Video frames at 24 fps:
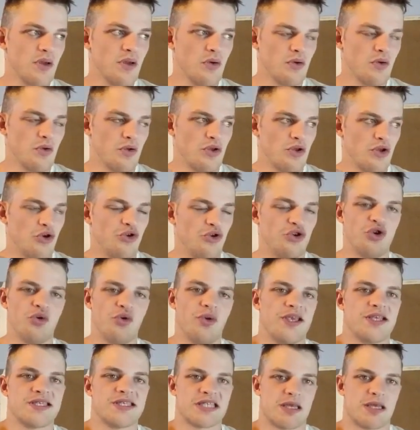you're
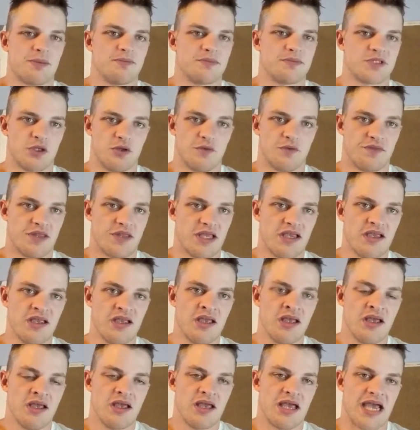doing some sort of thing,
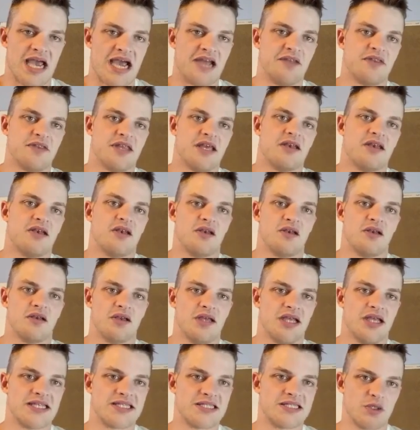and then
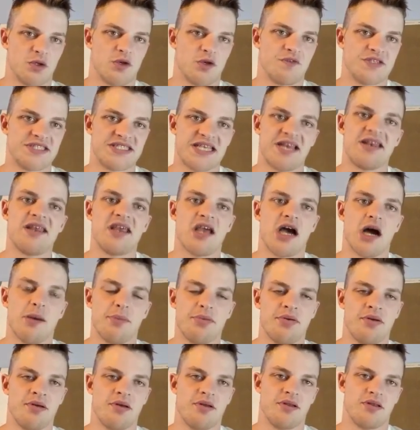it's sort of setting up
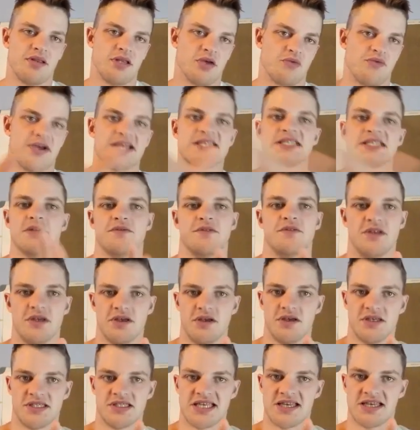the rest of
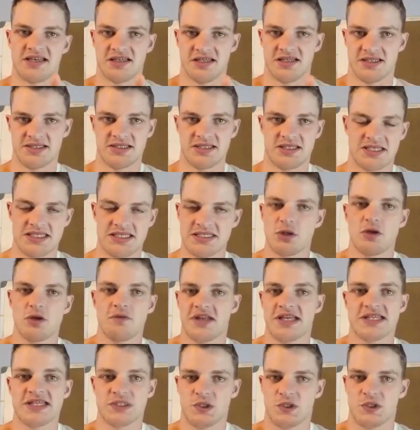the sentence. It's sort of
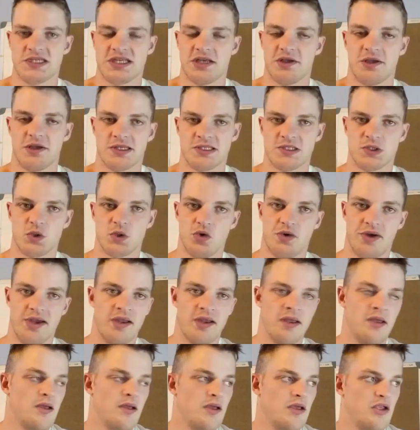like telling a story.
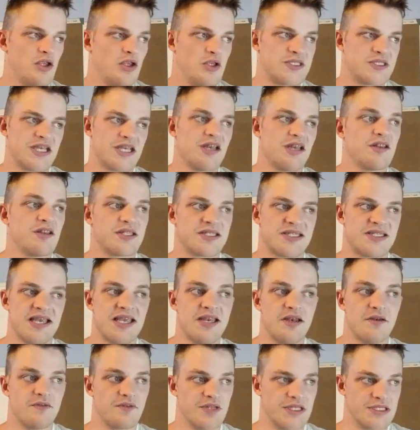You're setting the
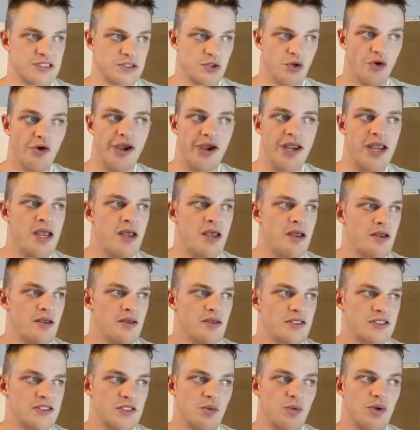scene for the story.
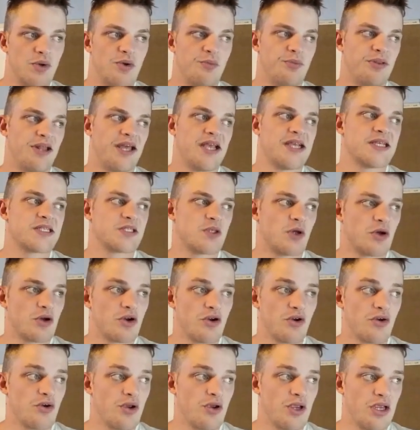So we were playing
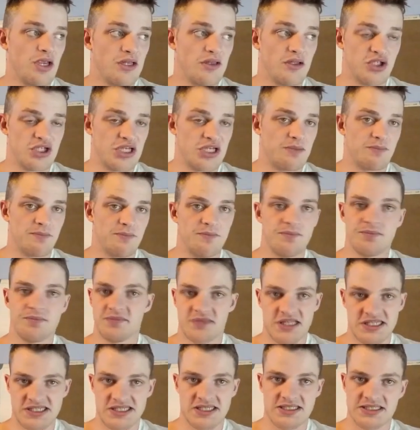soccer in the gym,
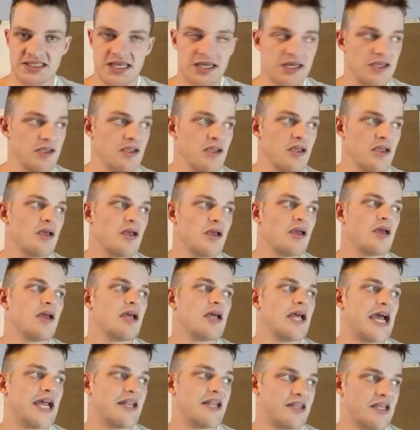that's the setting,
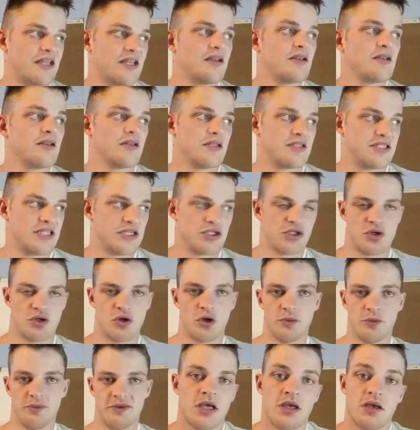and then the teacher
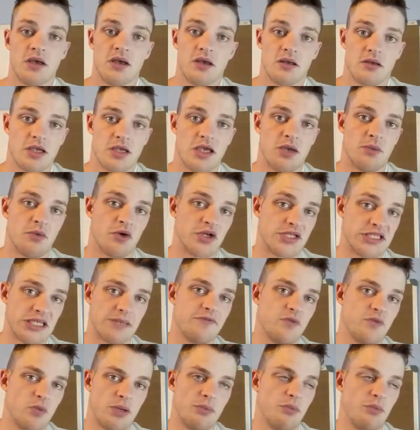called me. Okay, we've got time
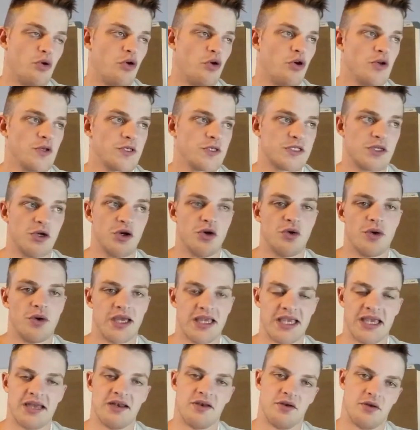for one more. So
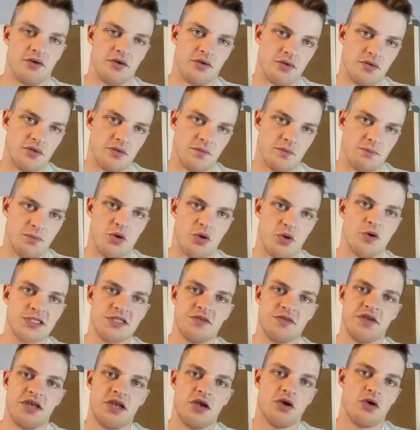again, pause the
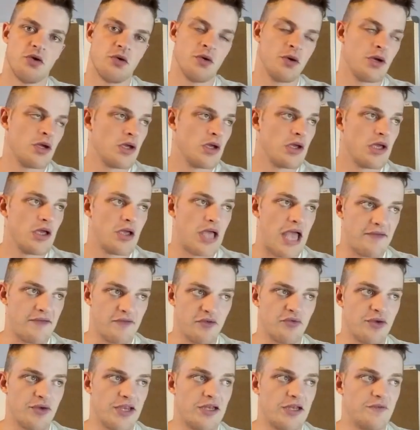video, have a
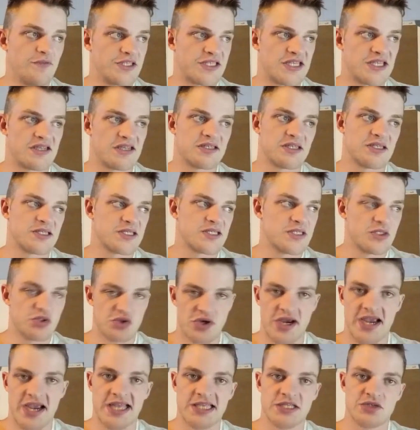read of the sentence,
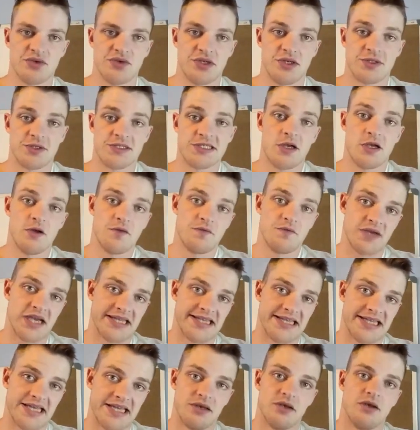try answer it yourself, and
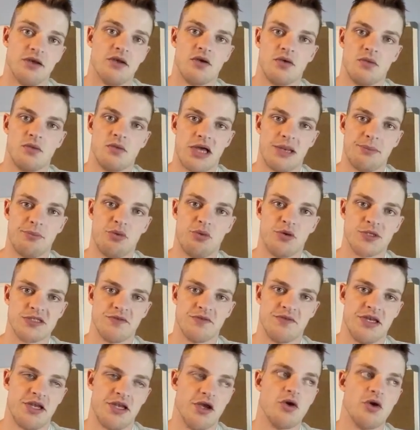then unpause the
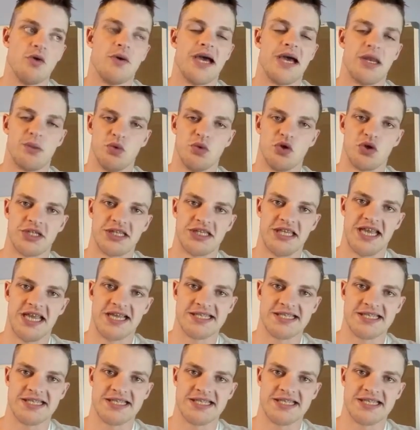video and we'll look at the answer